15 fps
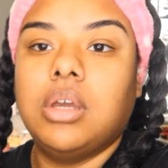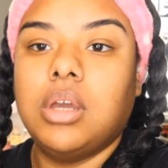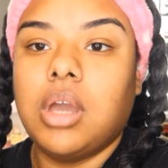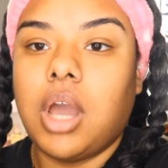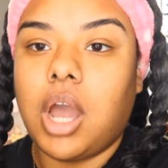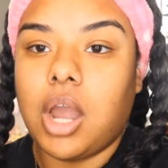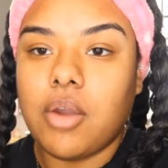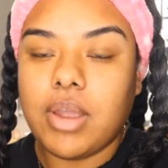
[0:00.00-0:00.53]

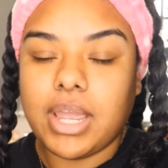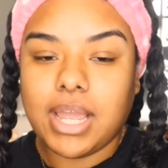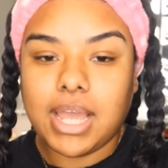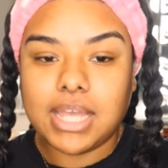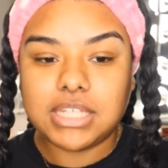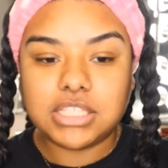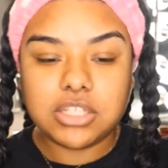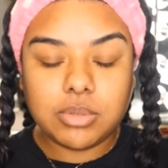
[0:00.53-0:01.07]
Alright
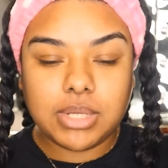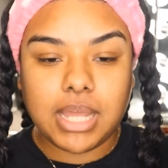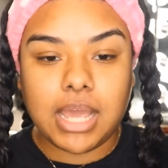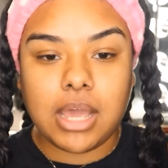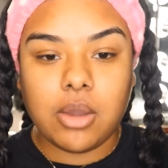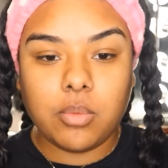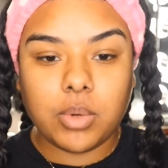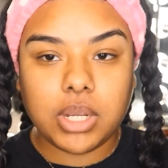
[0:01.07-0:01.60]
guys, so
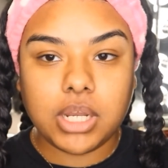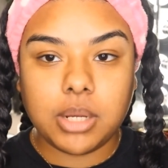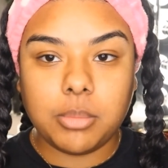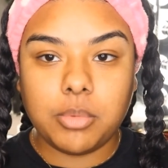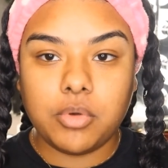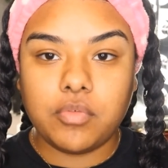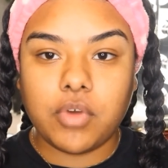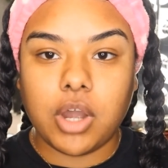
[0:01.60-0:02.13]
now we're going to
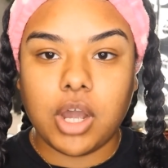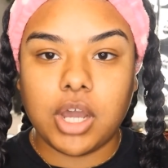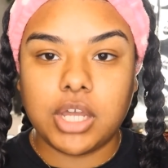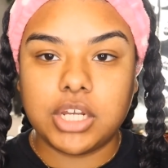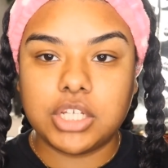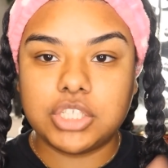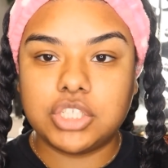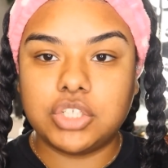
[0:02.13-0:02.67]
move on
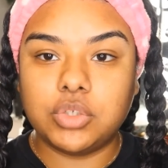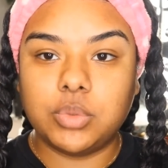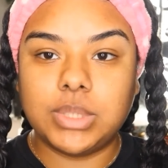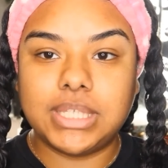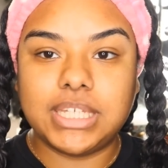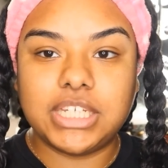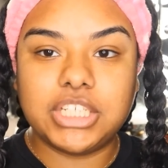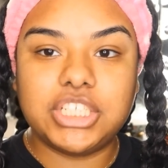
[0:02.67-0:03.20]
to
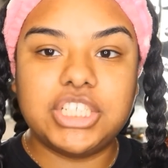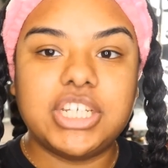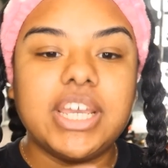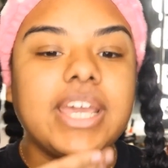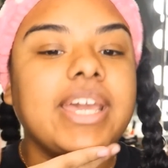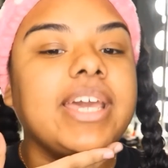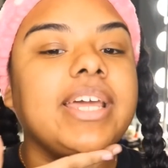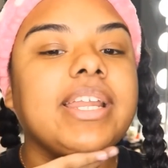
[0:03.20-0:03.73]
the
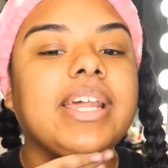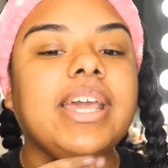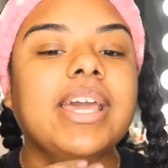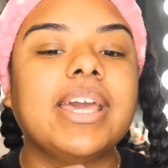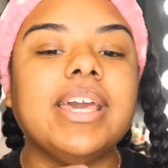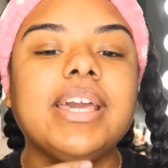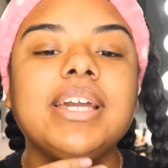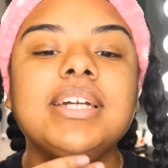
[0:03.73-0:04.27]
chin,
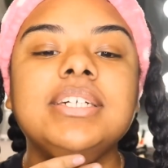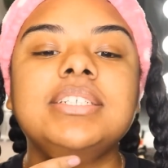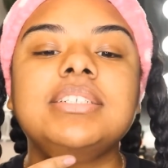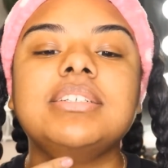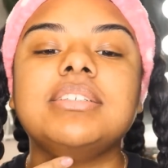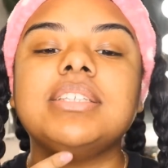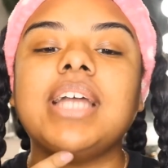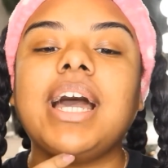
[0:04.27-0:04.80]
and
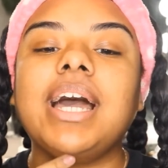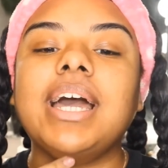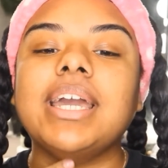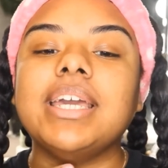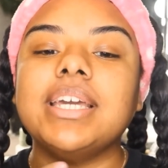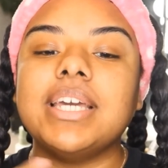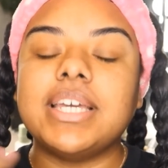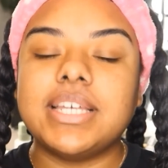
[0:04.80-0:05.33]
that
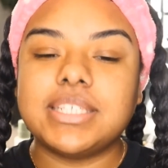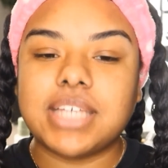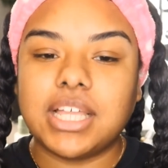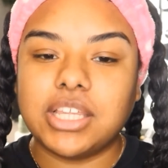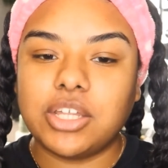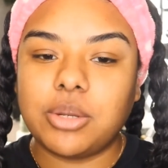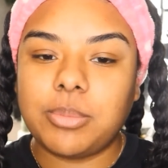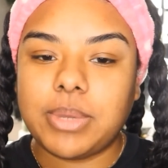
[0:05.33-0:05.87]
is a
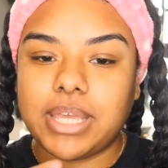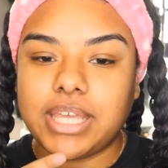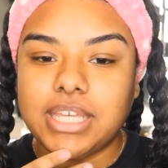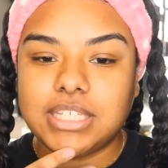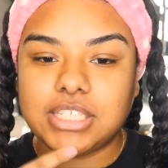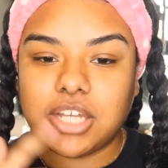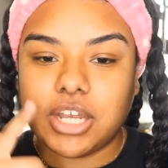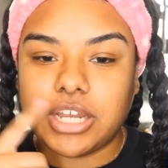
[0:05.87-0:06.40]
little bit
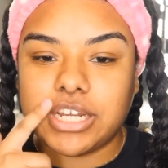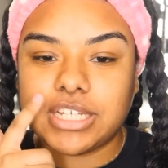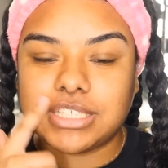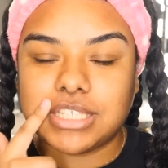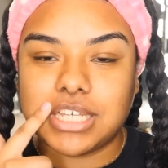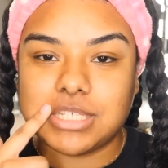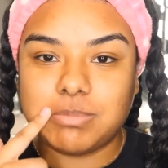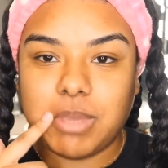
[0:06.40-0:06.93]
easier and it's
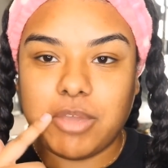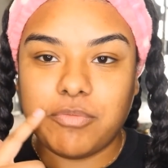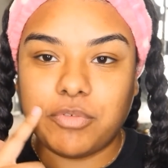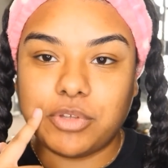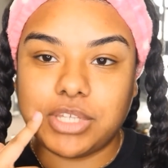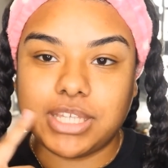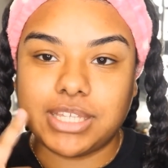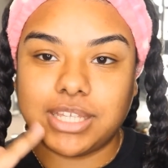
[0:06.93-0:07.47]
less painful
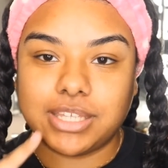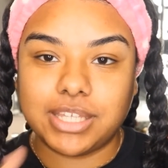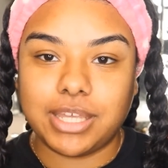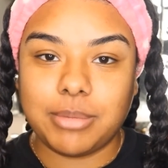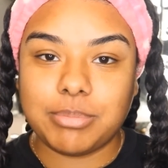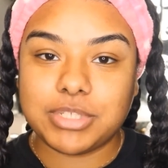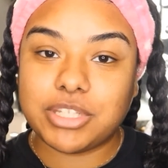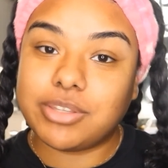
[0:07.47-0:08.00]
than the
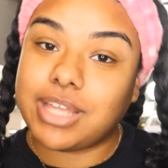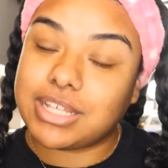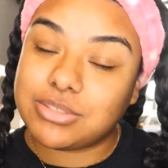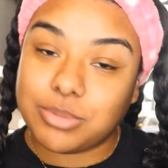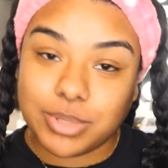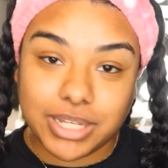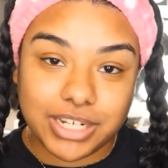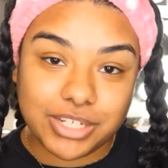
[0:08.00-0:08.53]
lip, so that's
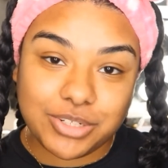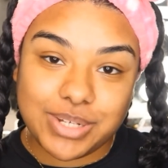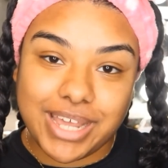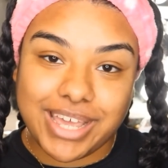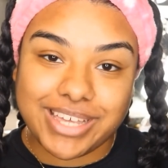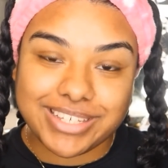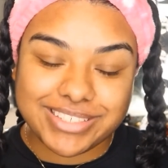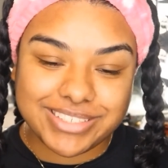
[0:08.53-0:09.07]
what we're going to do next.